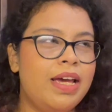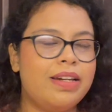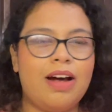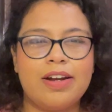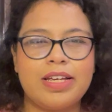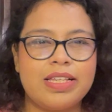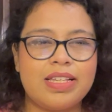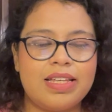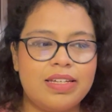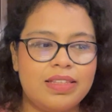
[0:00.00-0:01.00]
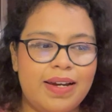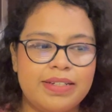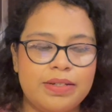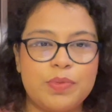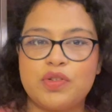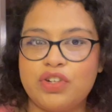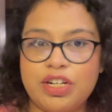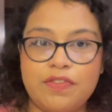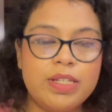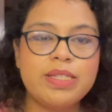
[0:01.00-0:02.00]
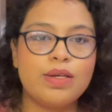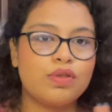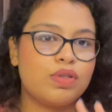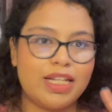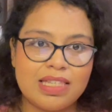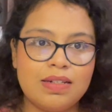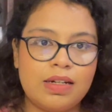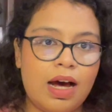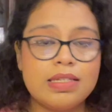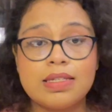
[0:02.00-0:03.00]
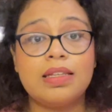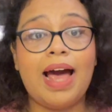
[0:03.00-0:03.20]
In our case, I think that year it was Ritviz. So that's the task.